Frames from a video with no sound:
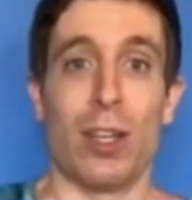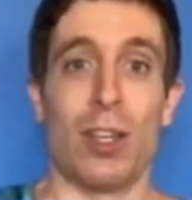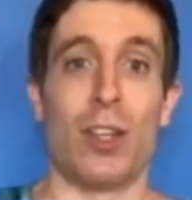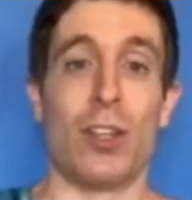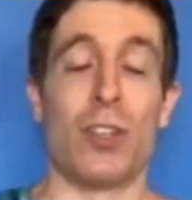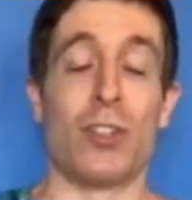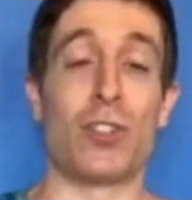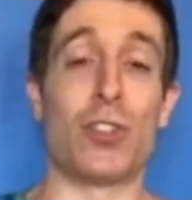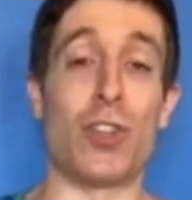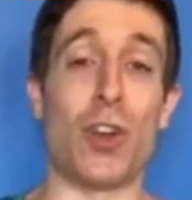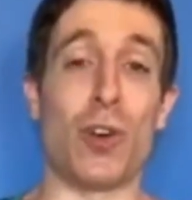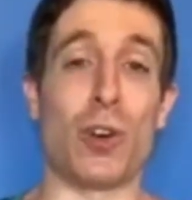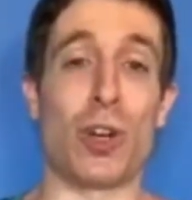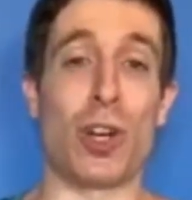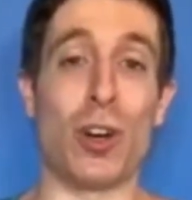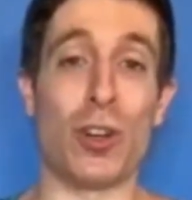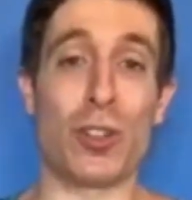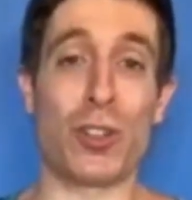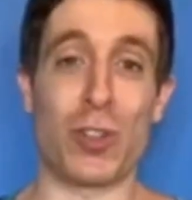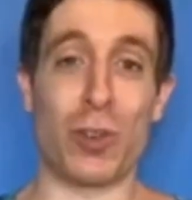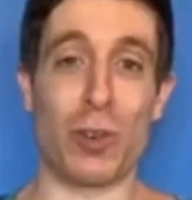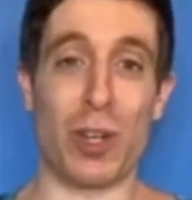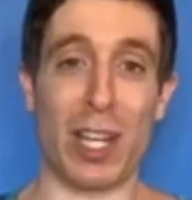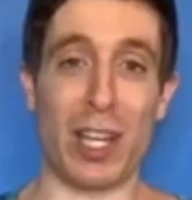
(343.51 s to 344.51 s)
So
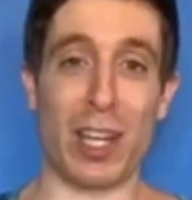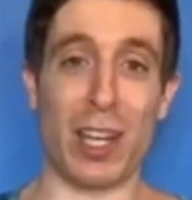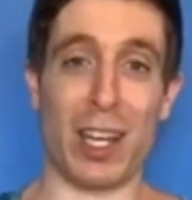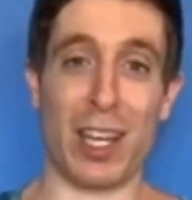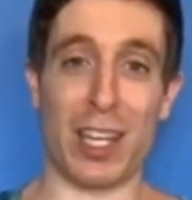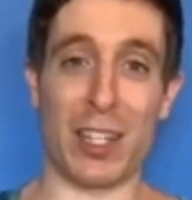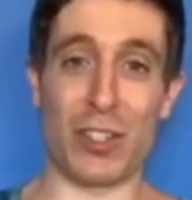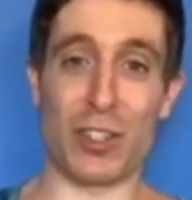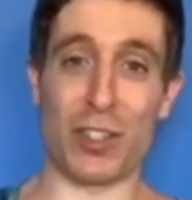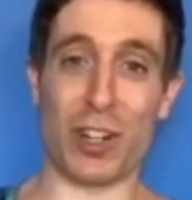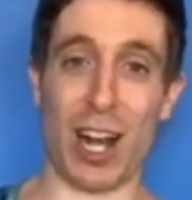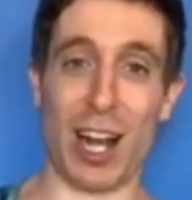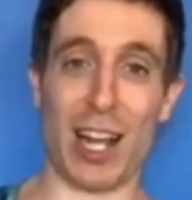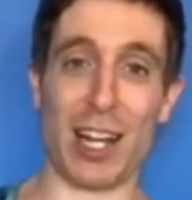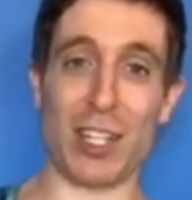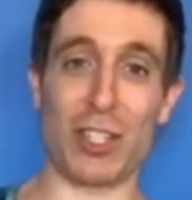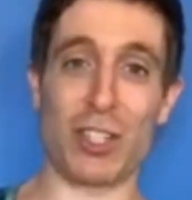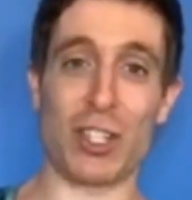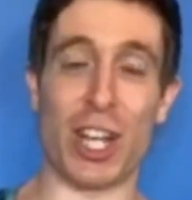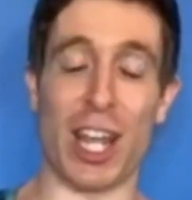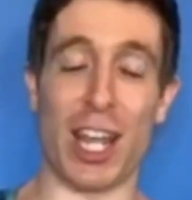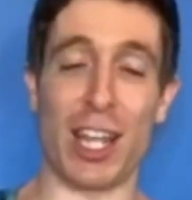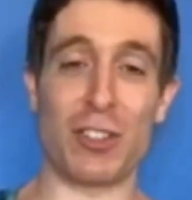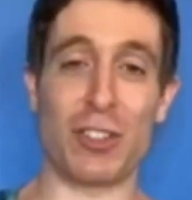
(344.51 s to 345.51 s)
Costa Rica is trying to
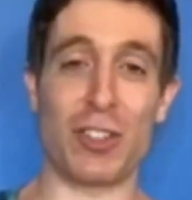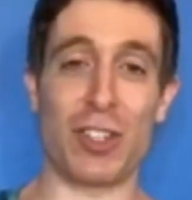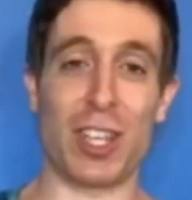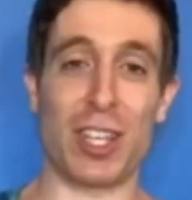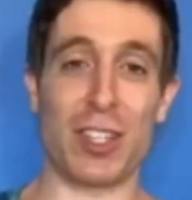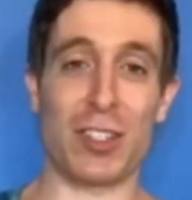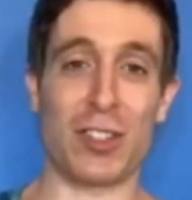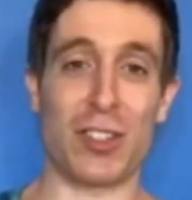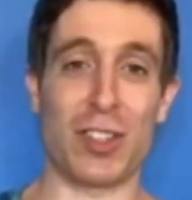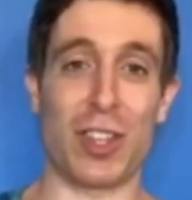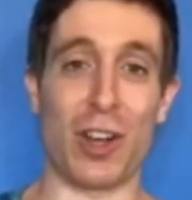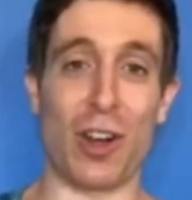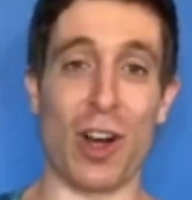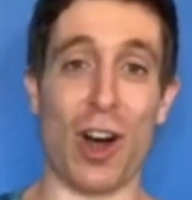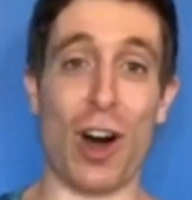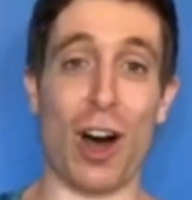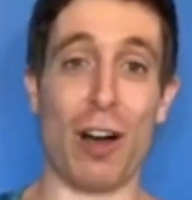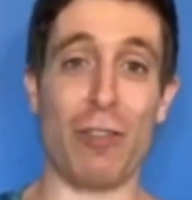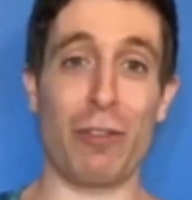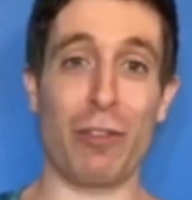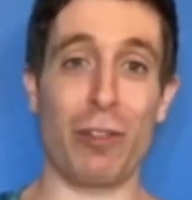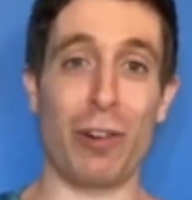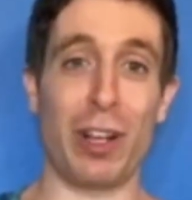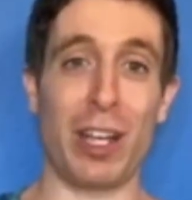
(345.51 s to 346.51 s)
change this. They're
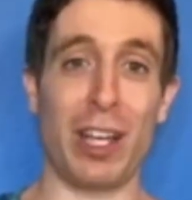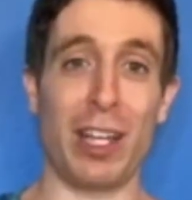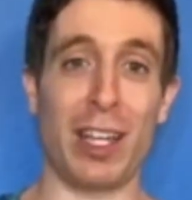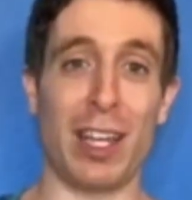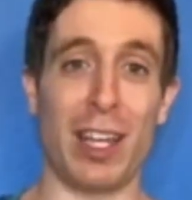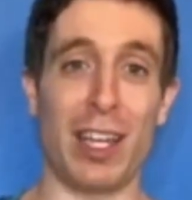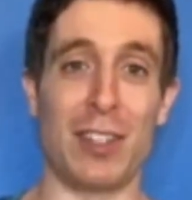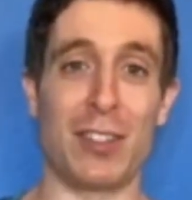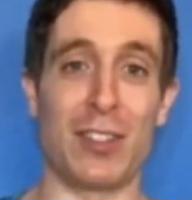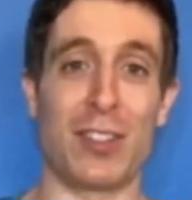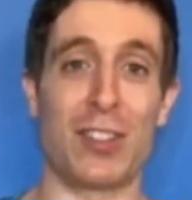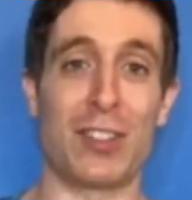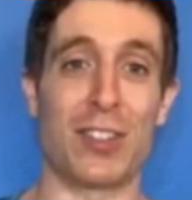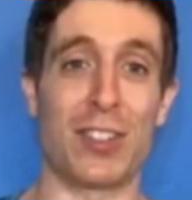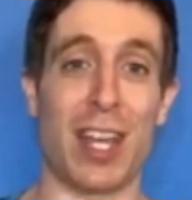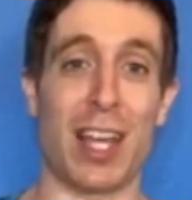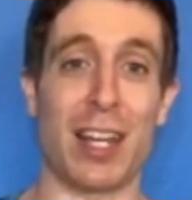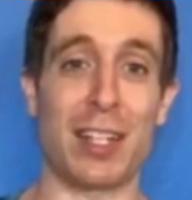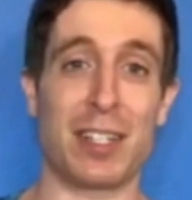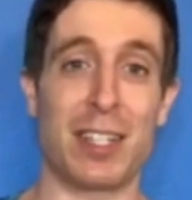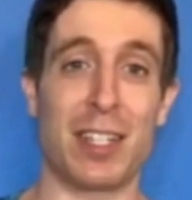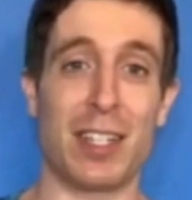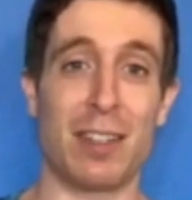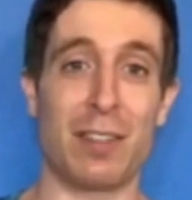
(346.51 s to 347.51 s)
offering
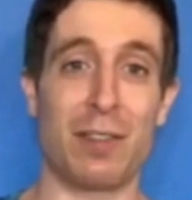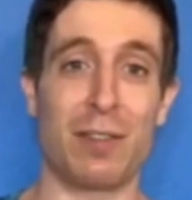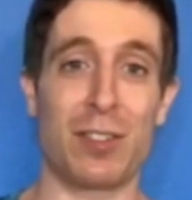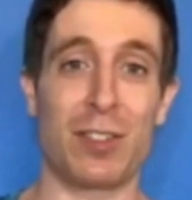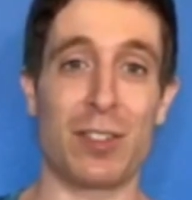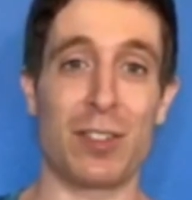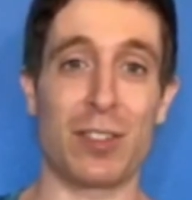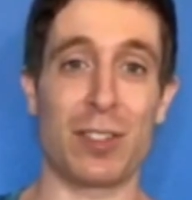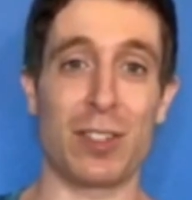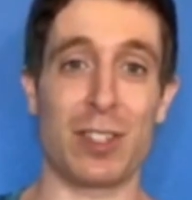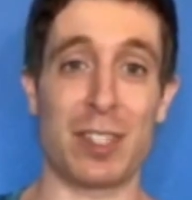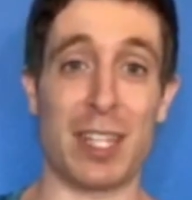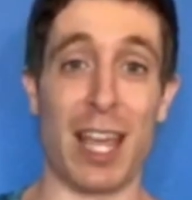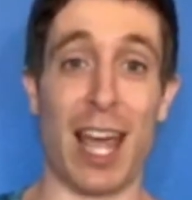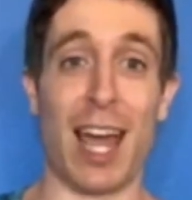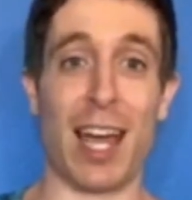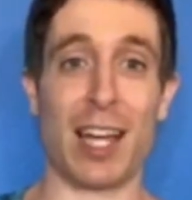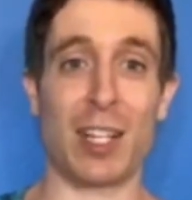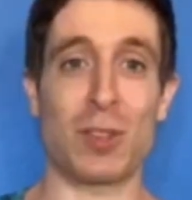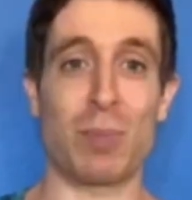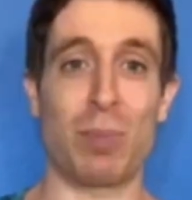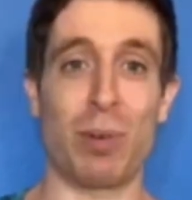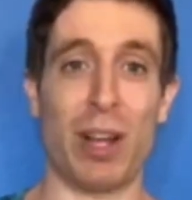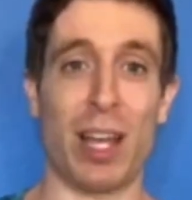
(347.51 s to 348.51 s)
incentives,
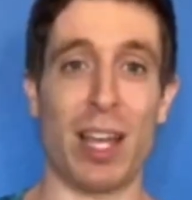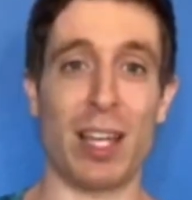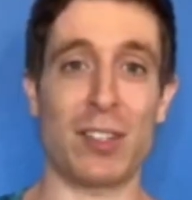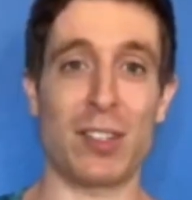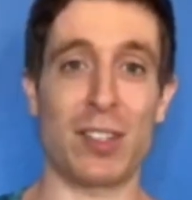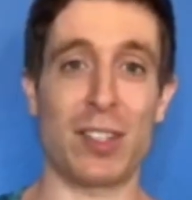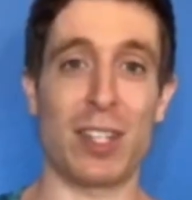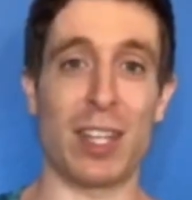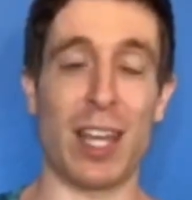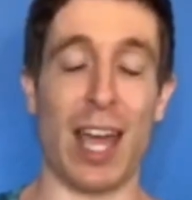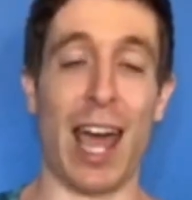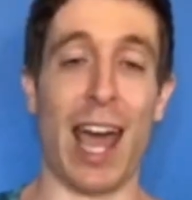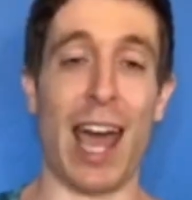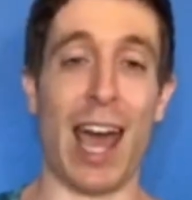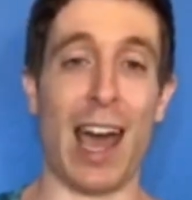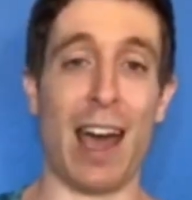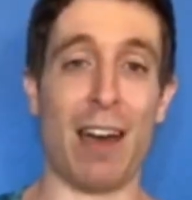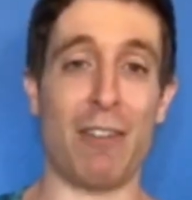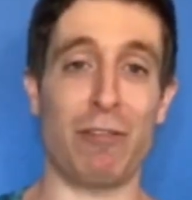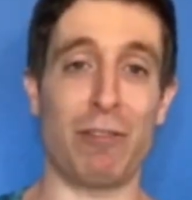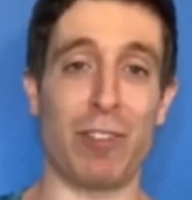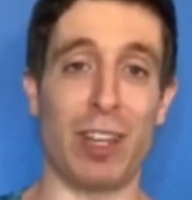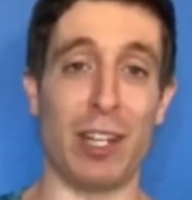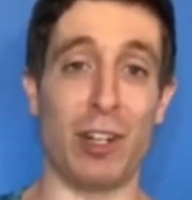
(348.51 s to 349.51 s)
tax breaks to
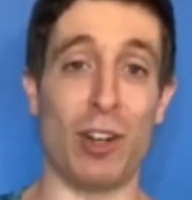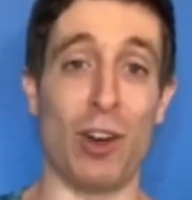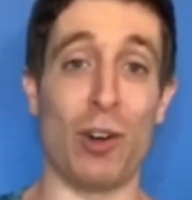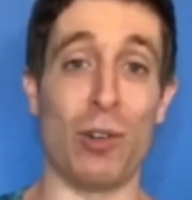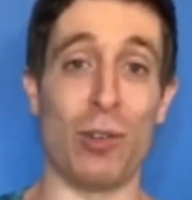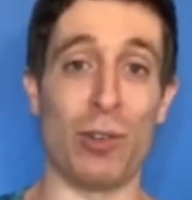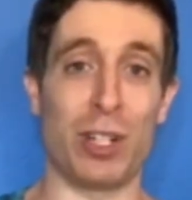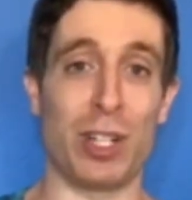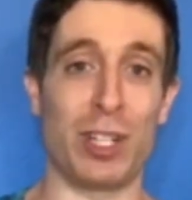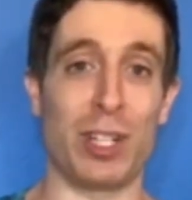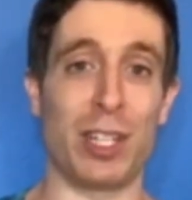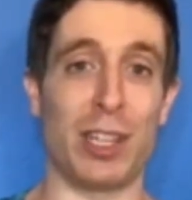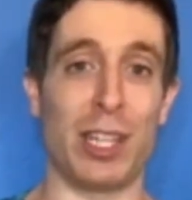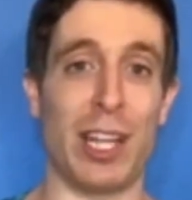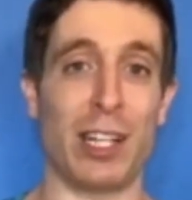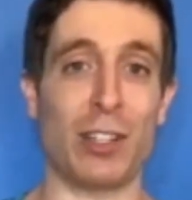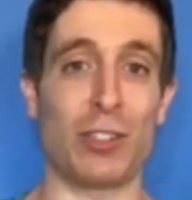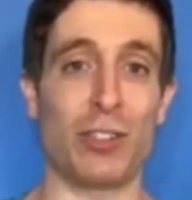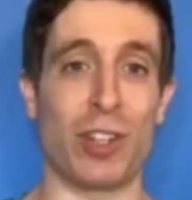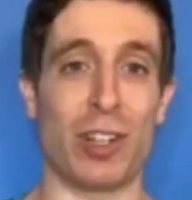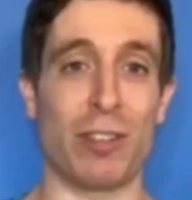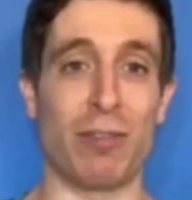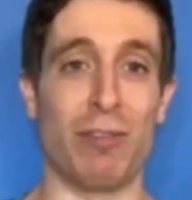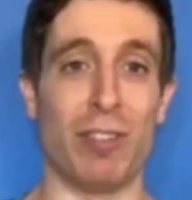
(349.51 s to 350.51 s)
have and own an
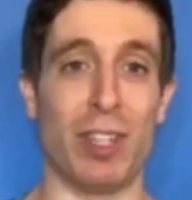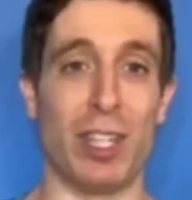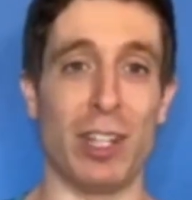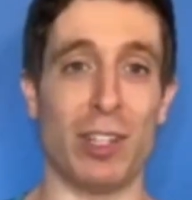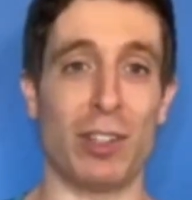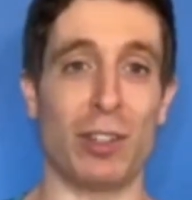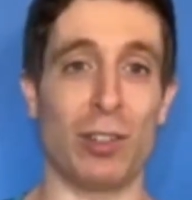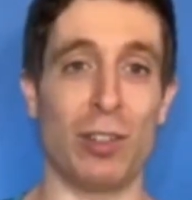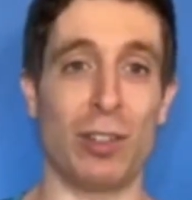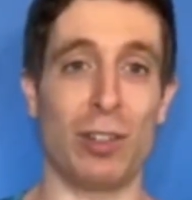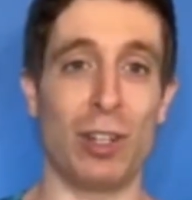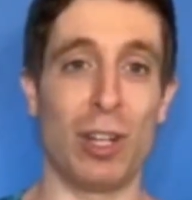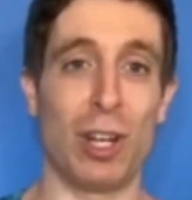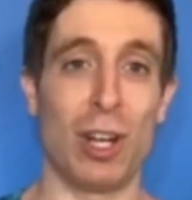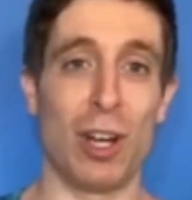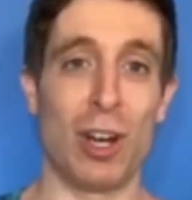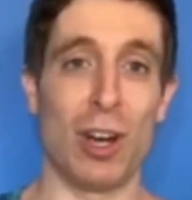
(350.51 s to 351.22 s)
electric vehicle.